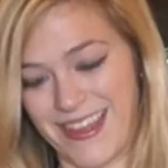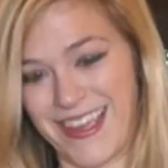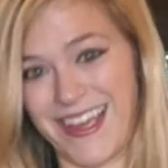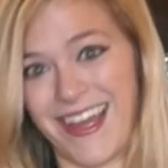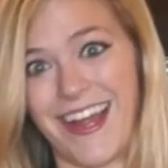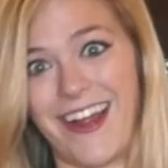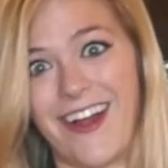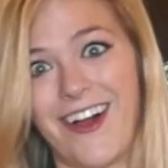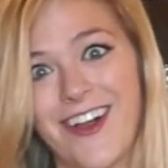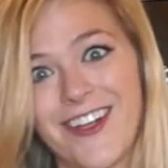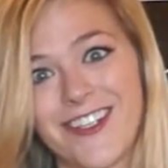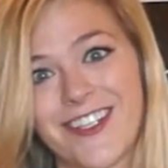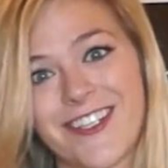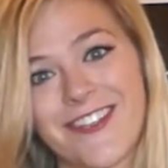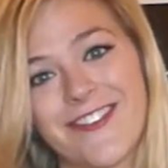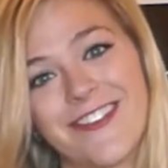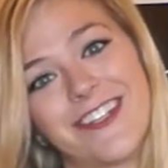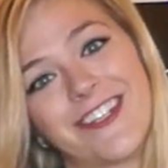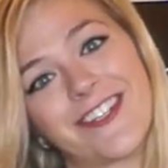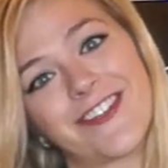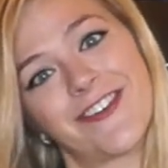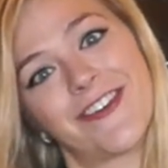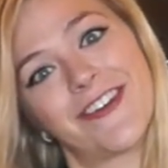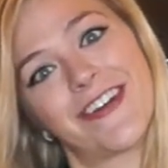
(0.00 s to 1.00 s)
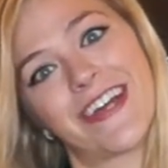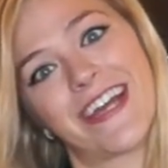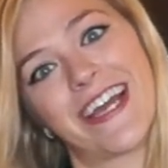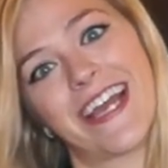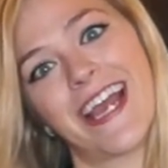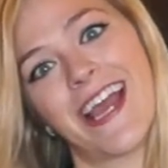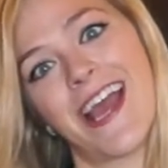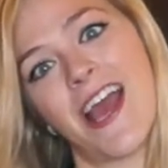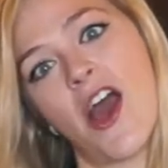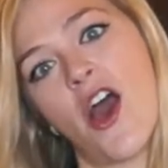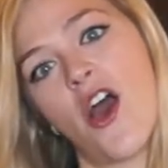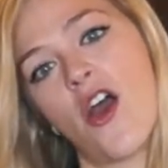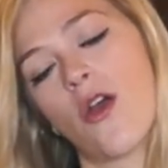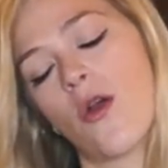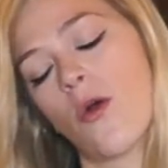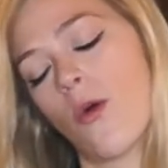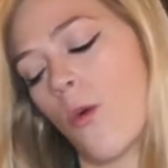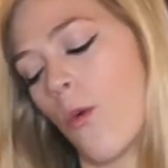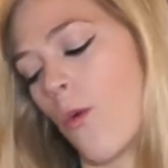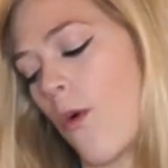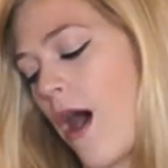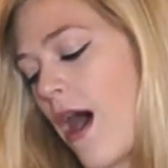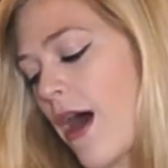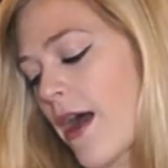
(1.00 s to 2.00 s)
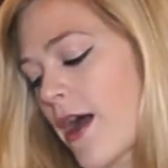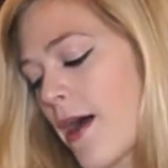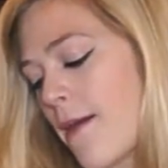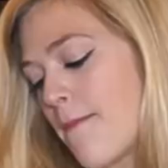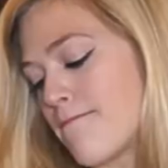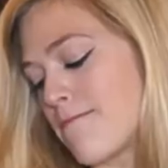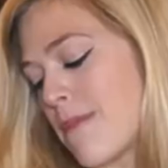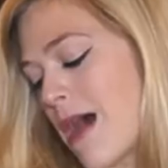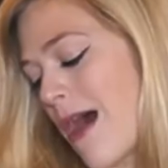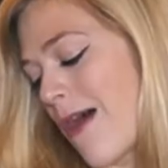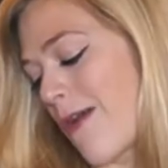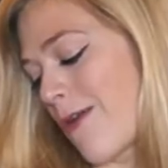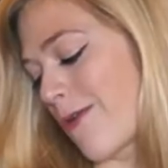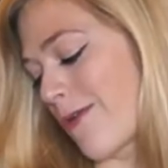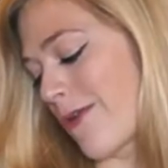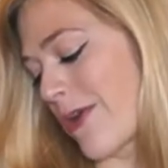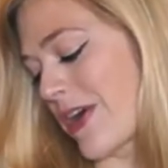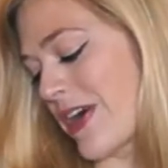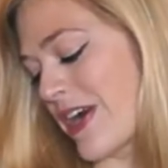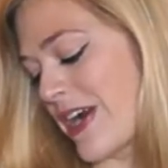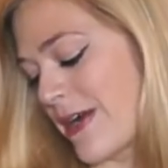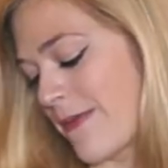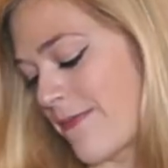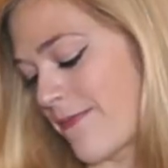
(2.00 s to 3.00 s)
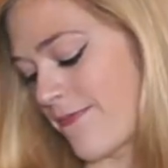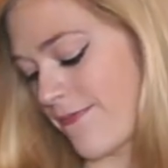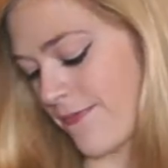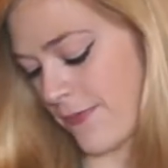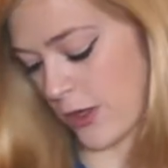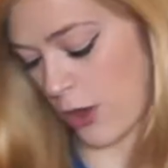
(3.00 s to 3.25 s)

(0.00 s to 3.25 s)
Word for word: I also enjoy guacamole.